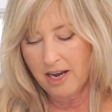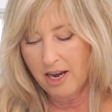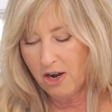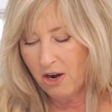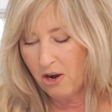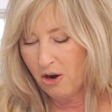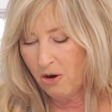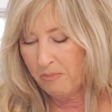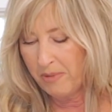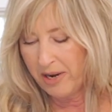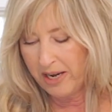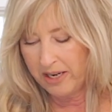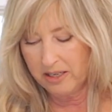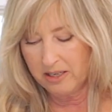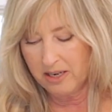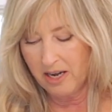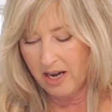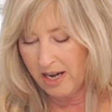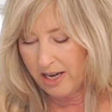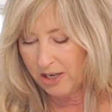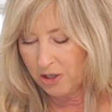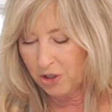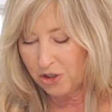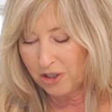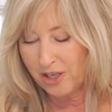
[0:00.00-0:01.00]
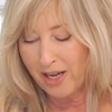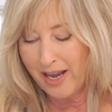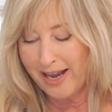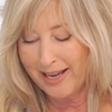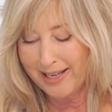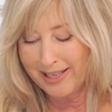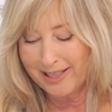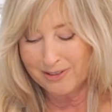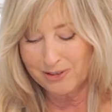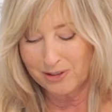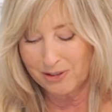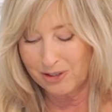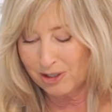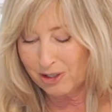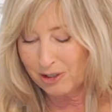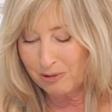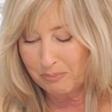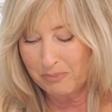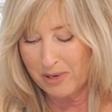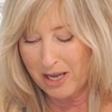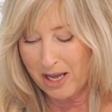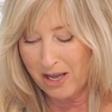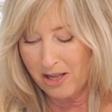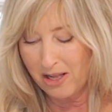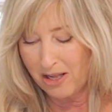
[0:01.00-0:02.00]
Oh my gosh, I can
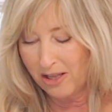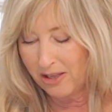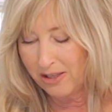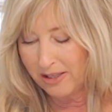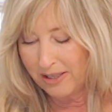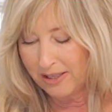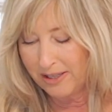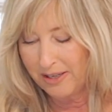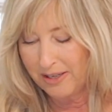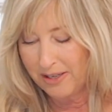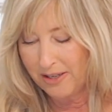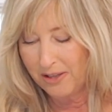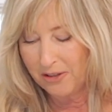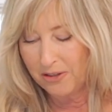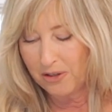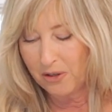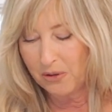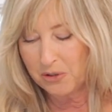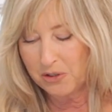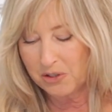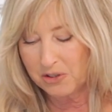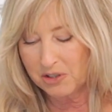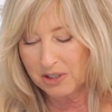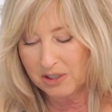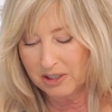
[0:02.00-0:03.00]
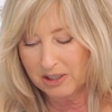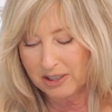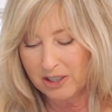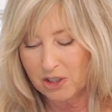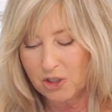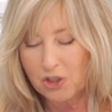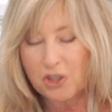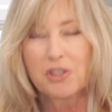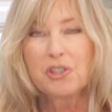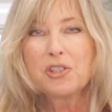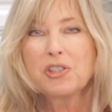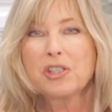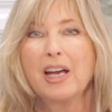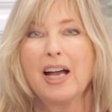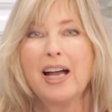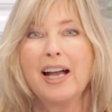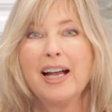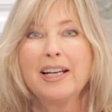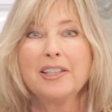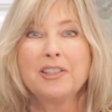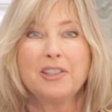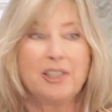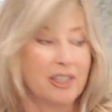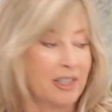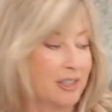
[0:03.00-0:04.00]
smell those delicious
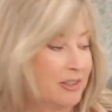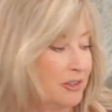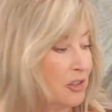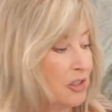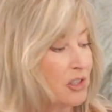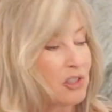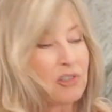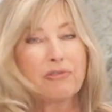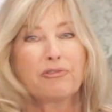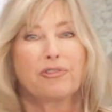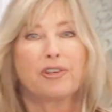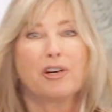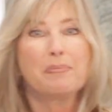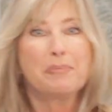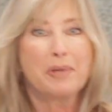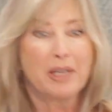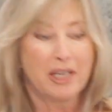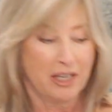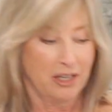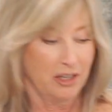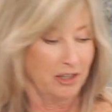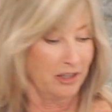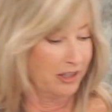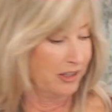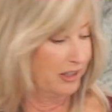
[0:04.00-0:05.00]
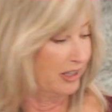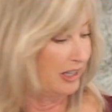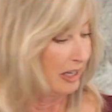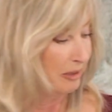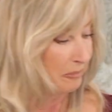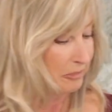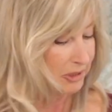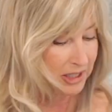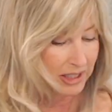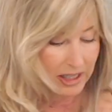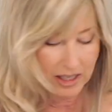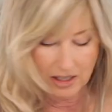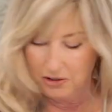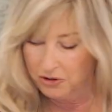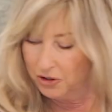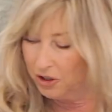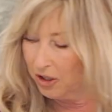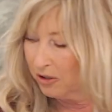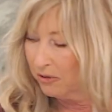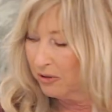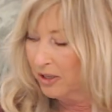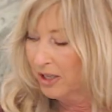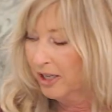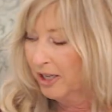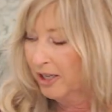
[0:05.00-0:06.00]
onions from here, I'm
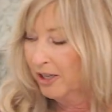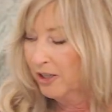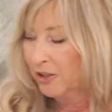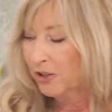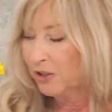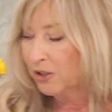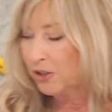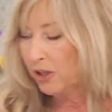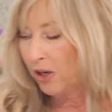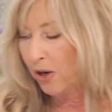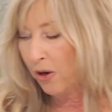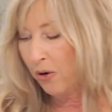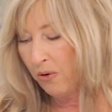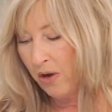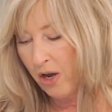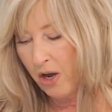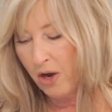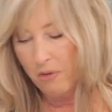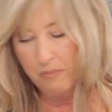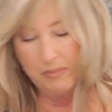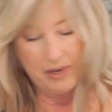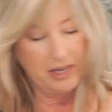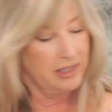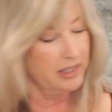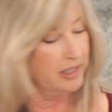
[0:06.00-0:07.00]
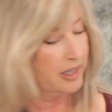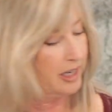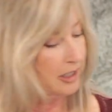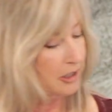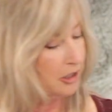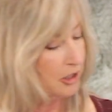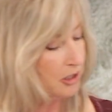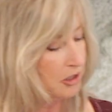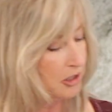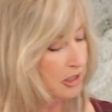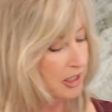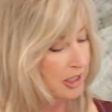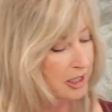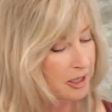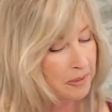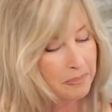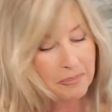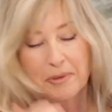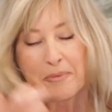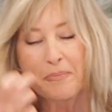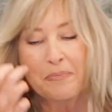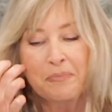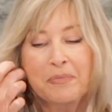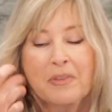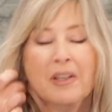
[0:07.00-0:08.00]
telling you. So homemade onion
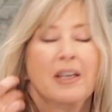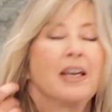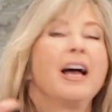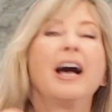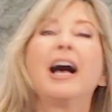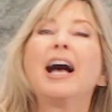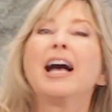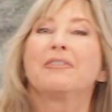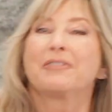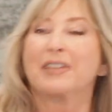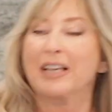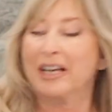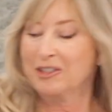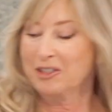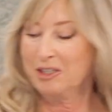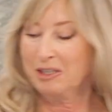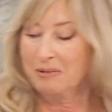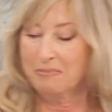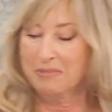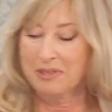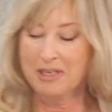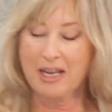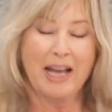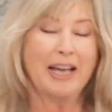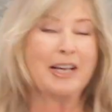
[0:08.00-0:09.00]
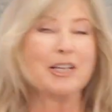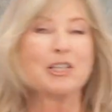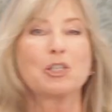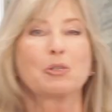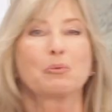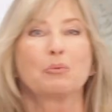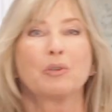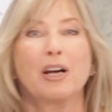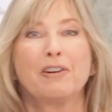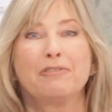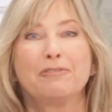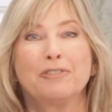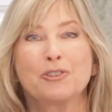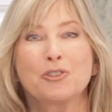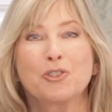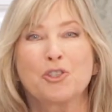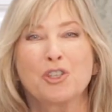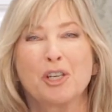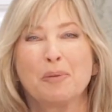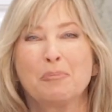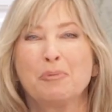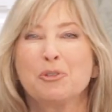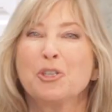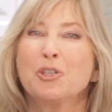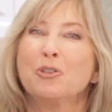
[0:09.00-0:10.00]
dip. I've got some nice
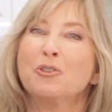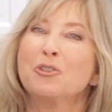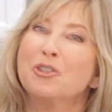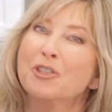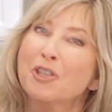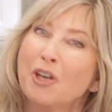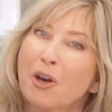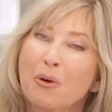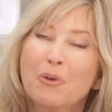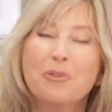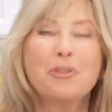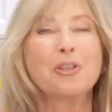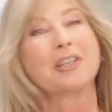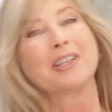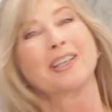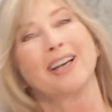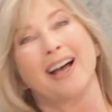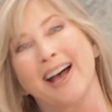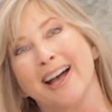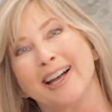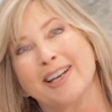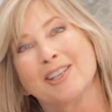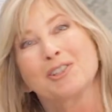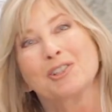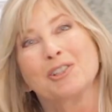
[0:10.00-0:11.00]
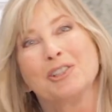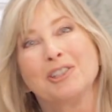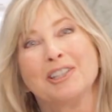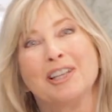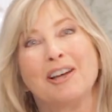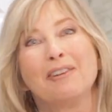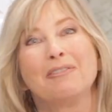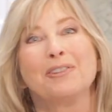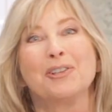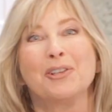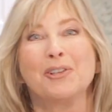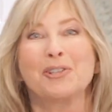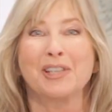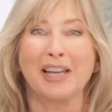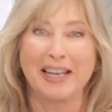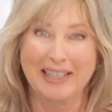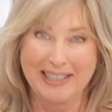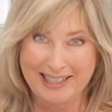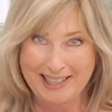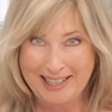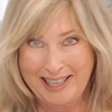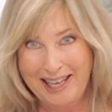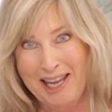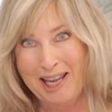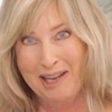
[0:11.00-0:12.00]
ruffled chips. You know the guys will love this
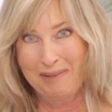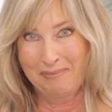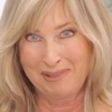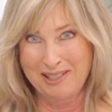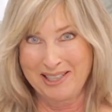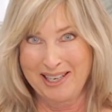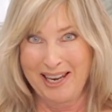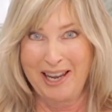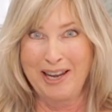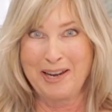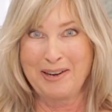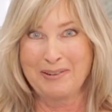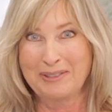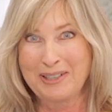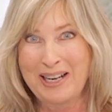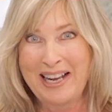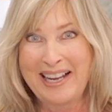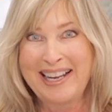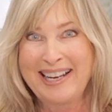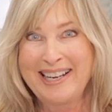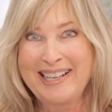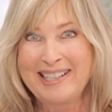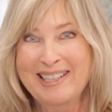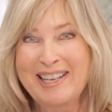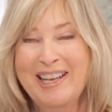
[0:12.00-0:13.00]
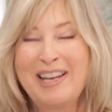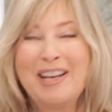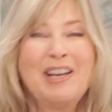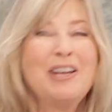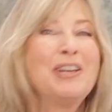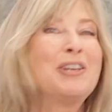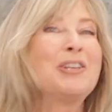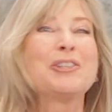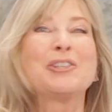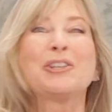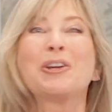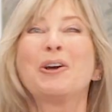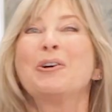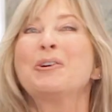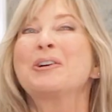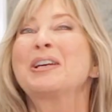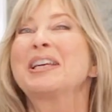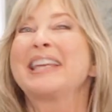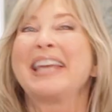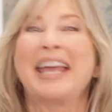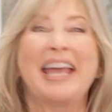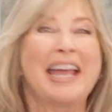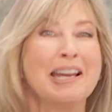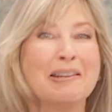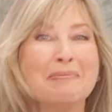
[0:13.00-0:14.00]
on game day, right?
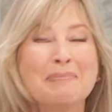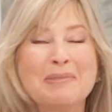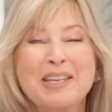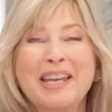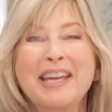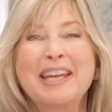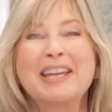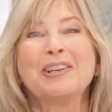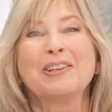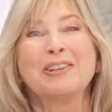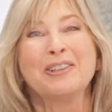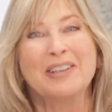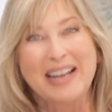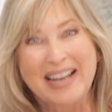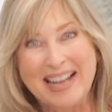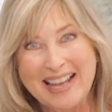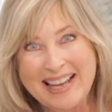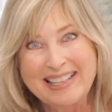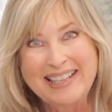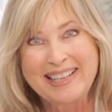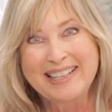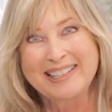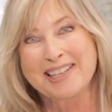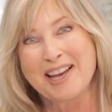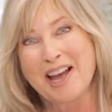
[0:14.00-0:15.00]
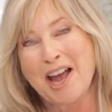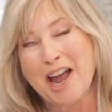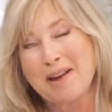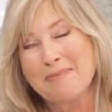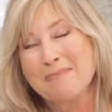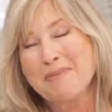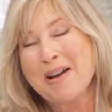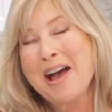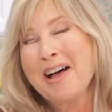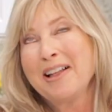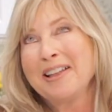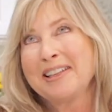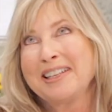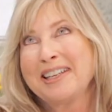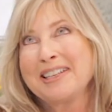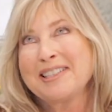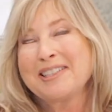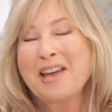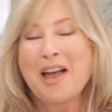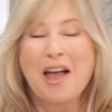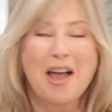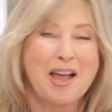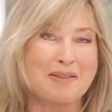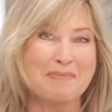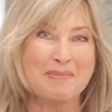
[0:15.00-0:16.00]
So game day or anytime,
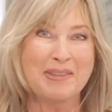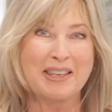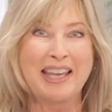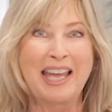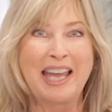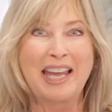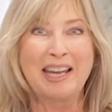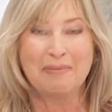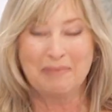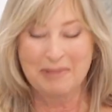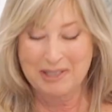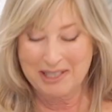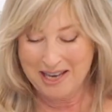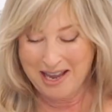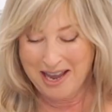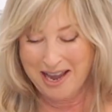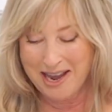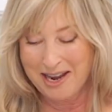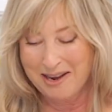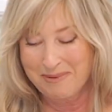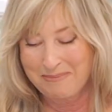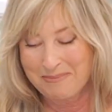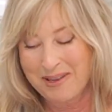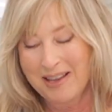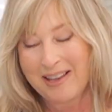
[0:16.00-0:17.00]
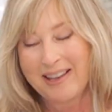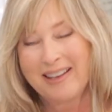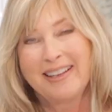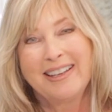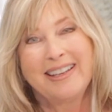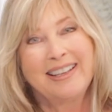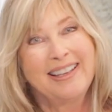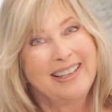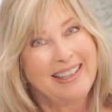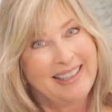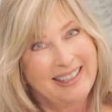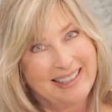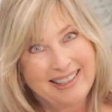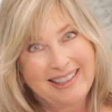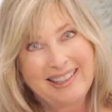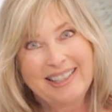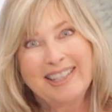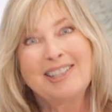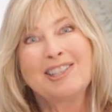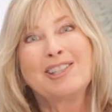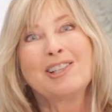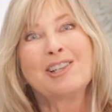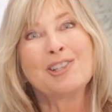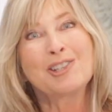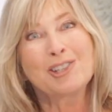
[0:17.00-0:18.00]
holiday time, game time,
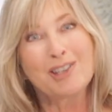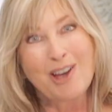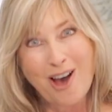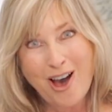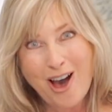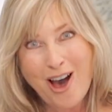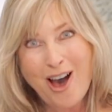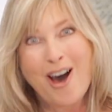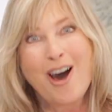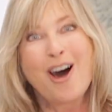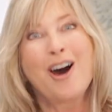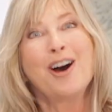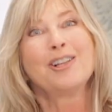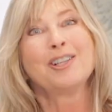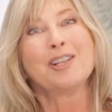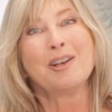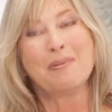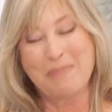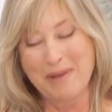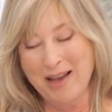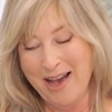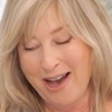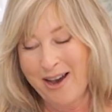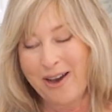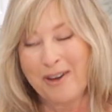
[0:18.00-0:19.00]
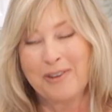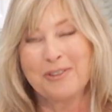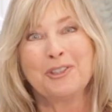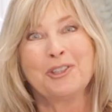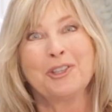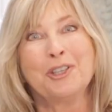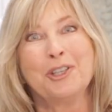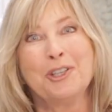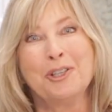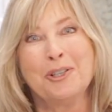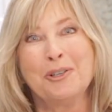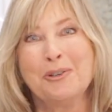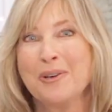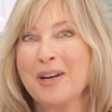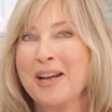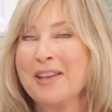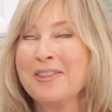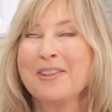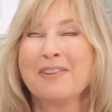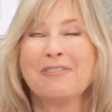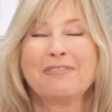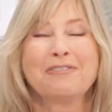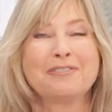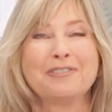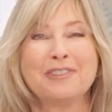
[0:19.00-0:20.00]
this is all about you
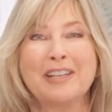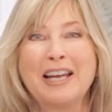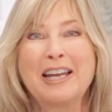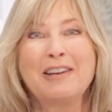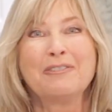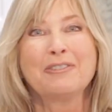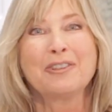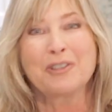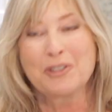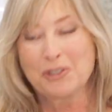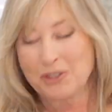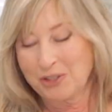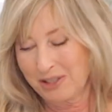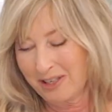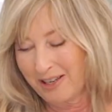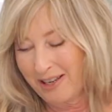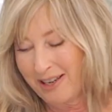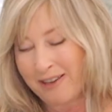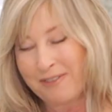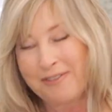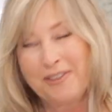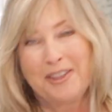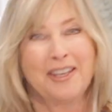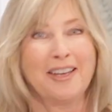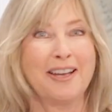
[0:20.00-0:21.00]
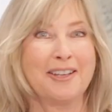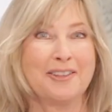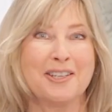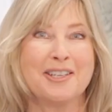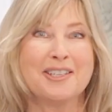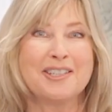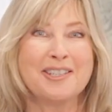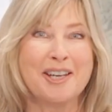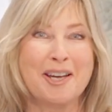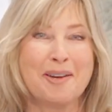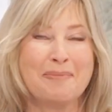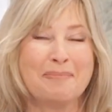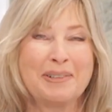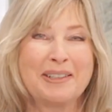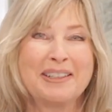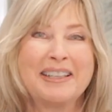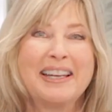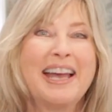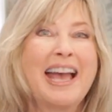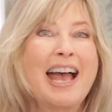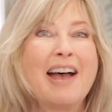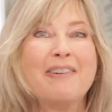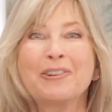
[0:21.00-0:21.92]
and the flavors of the onion dip.